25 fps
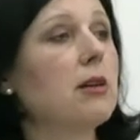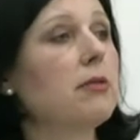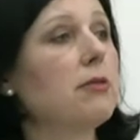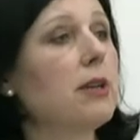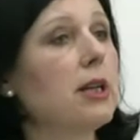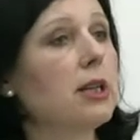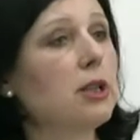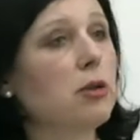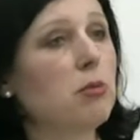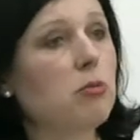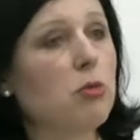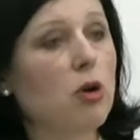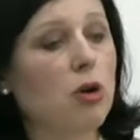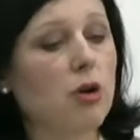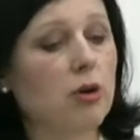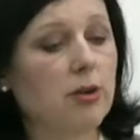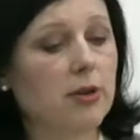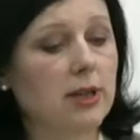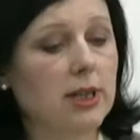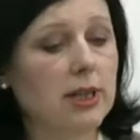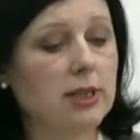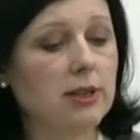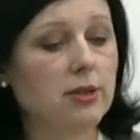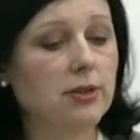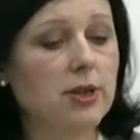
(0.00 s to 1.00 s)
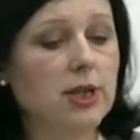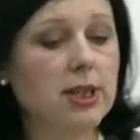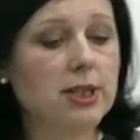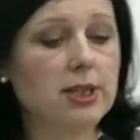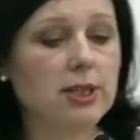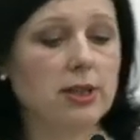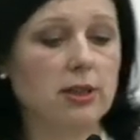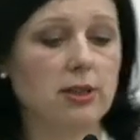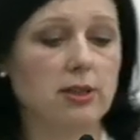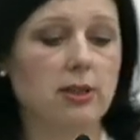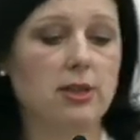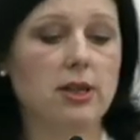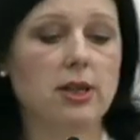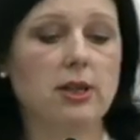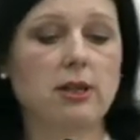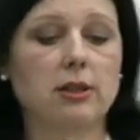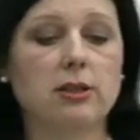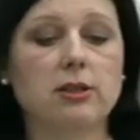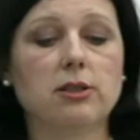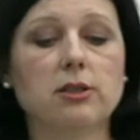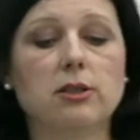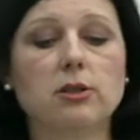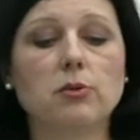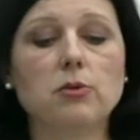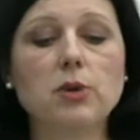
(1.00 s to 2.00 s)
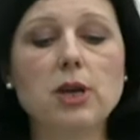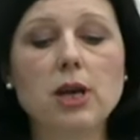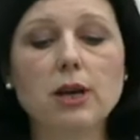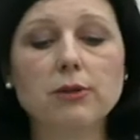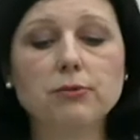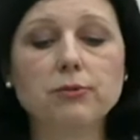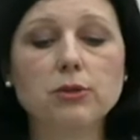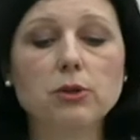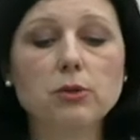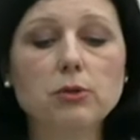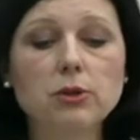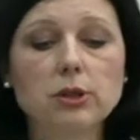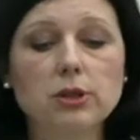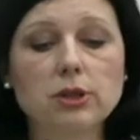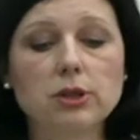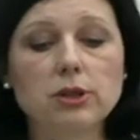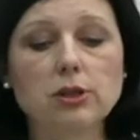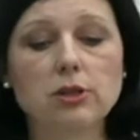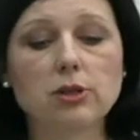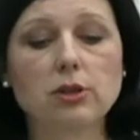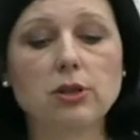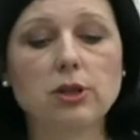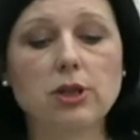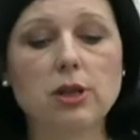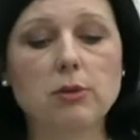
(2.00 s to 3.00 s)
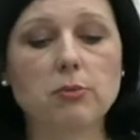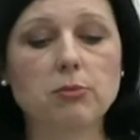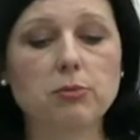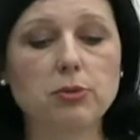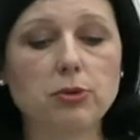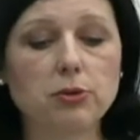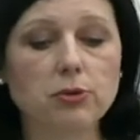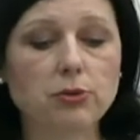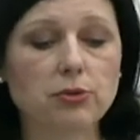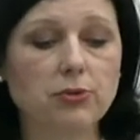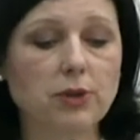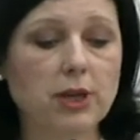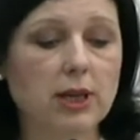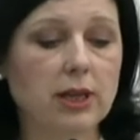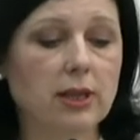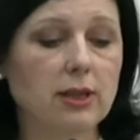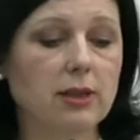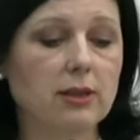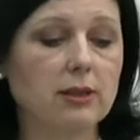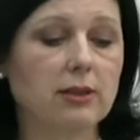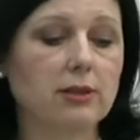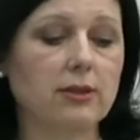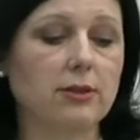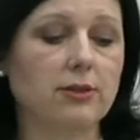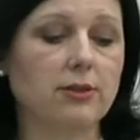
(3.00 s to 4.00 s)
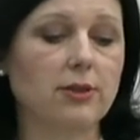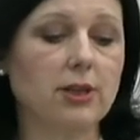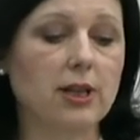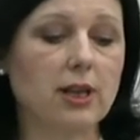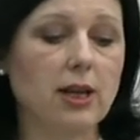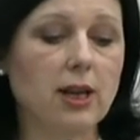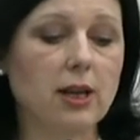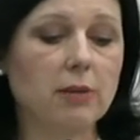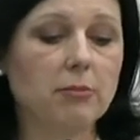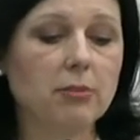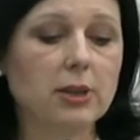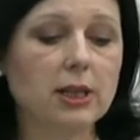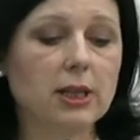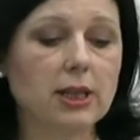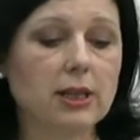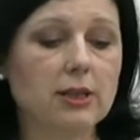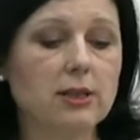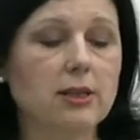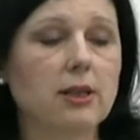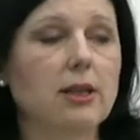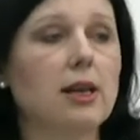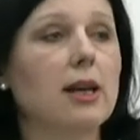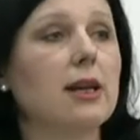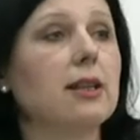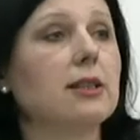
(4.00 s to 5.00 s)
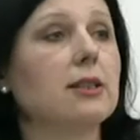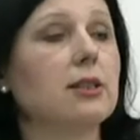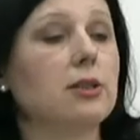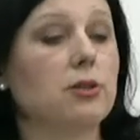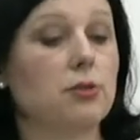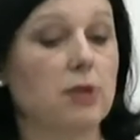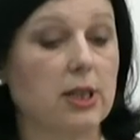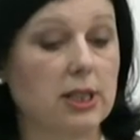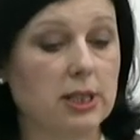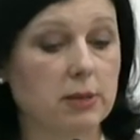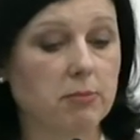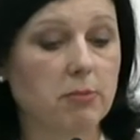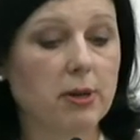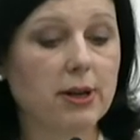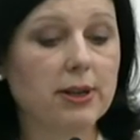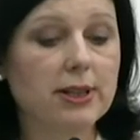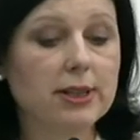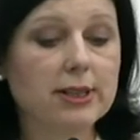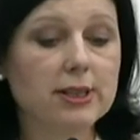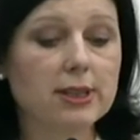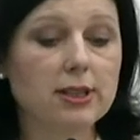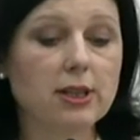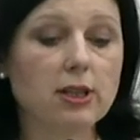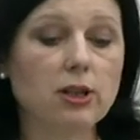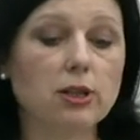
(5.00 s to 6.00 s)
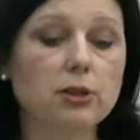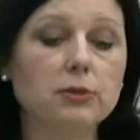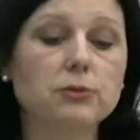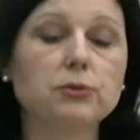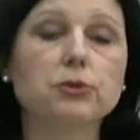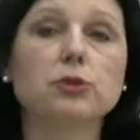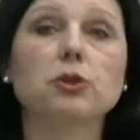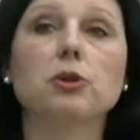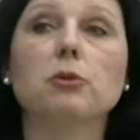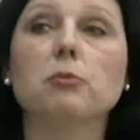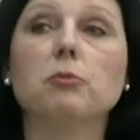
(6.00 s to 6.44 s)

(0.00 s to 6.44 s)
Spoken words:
Furthermore, in recent years, we have focused on improving the reliability and transparency of